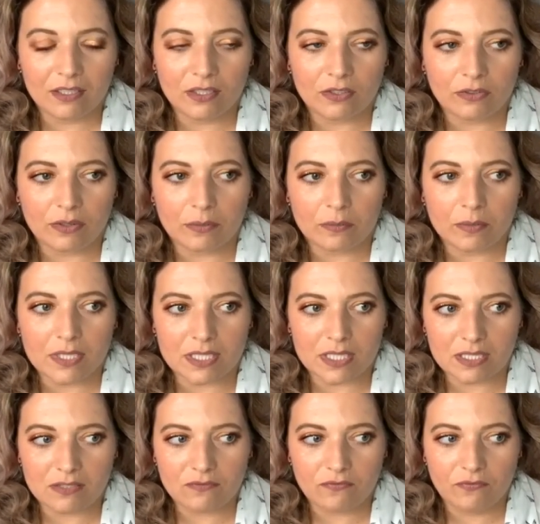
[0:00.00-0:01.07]
was
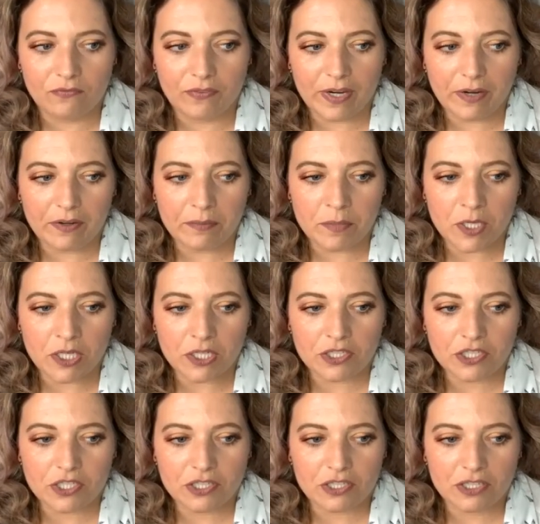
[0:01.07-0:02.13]
very
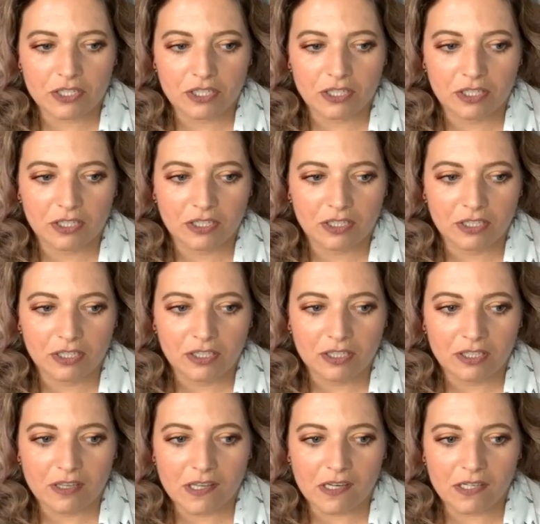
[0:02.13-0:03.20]
much
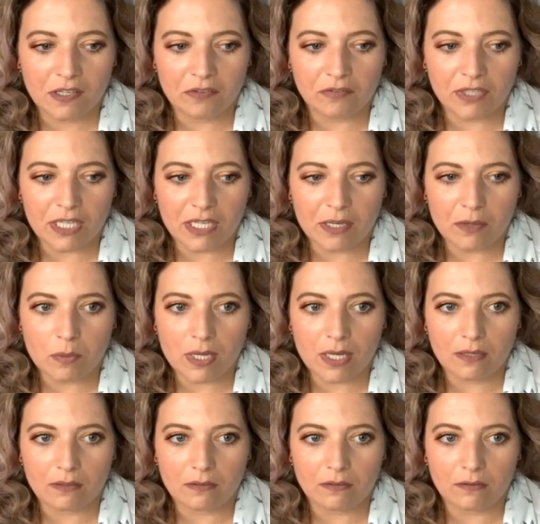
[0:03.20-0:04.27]
kind of like,
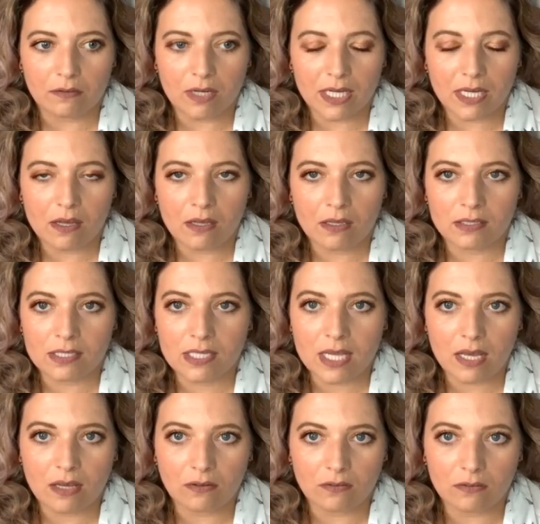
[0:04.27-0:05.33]
well, I can't
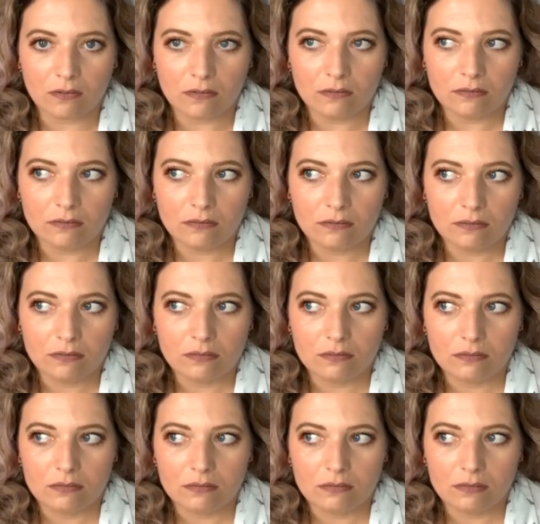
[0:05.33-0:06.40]
tell
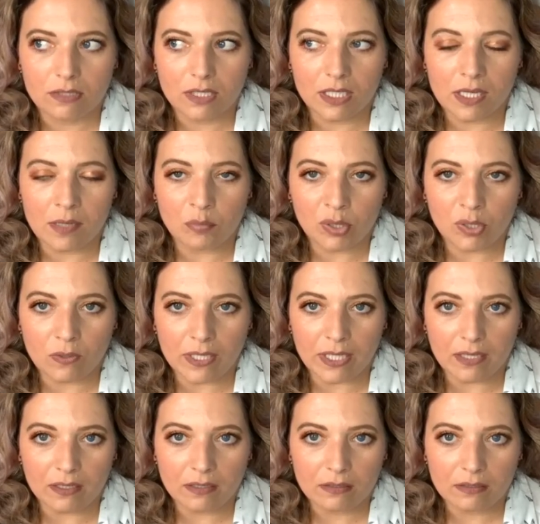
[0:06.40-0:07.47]
an
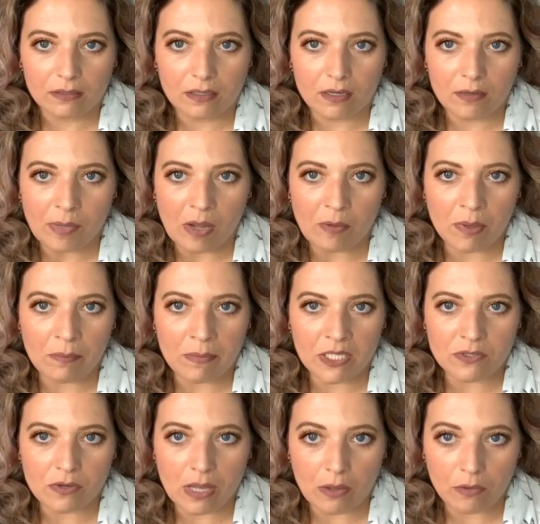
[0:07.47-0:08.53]
employer about my
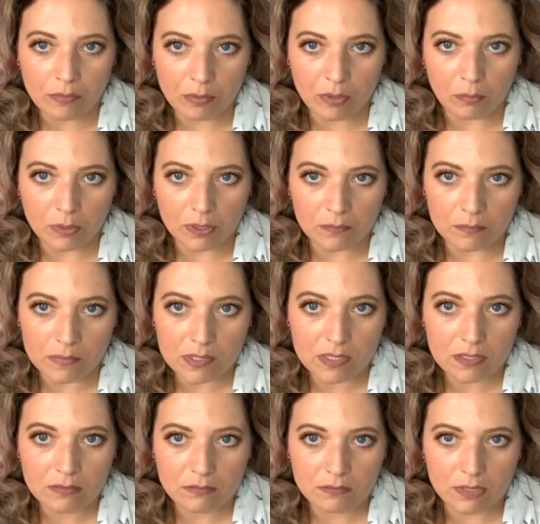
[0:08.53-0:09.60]
mental health problems.
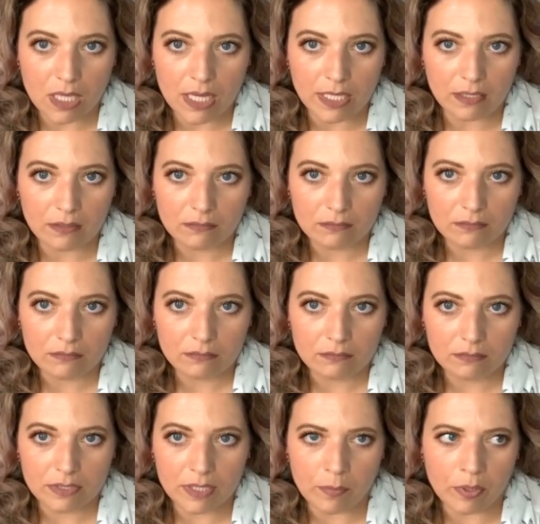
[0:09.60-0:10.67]
Like,
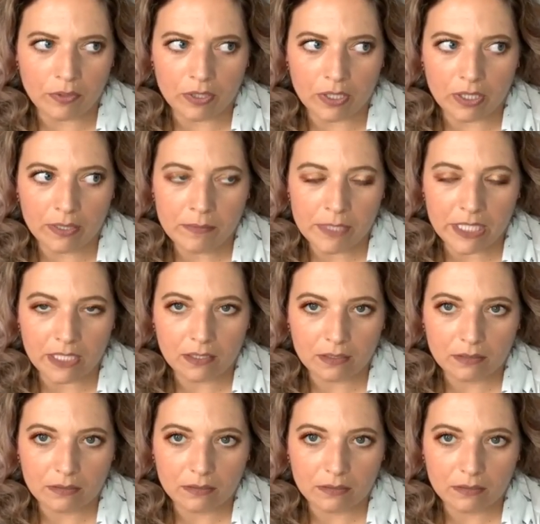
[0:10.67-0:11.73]
they won't hire me,
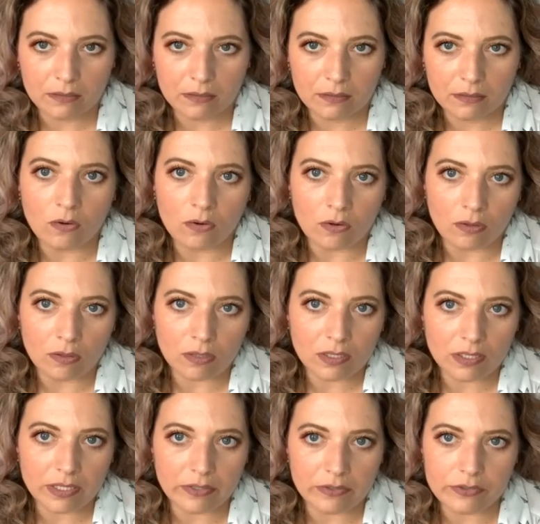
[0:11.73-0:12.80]
or
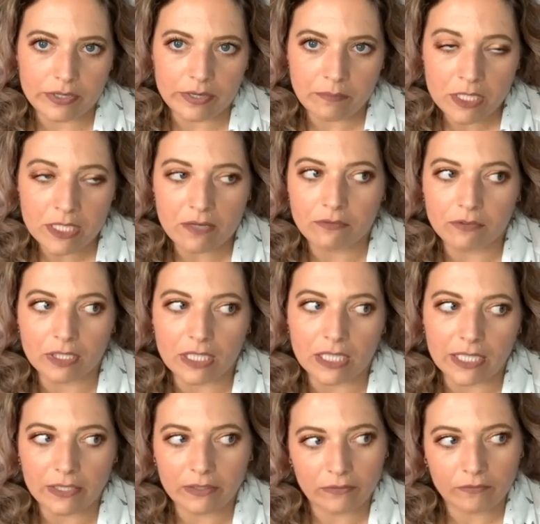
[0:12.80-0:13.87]
they'll treat me
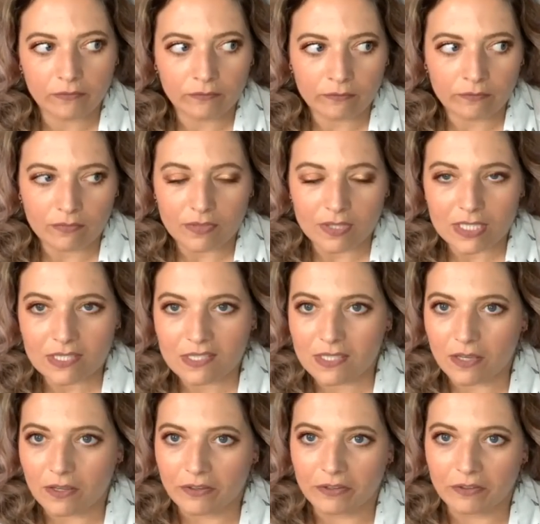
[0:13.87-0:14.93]
differently.
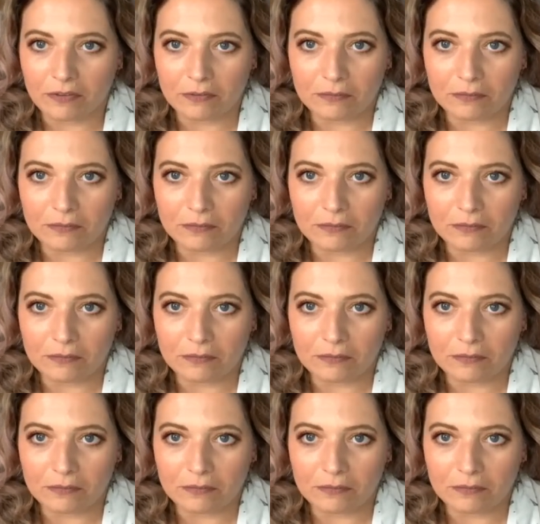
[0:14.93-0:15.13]
So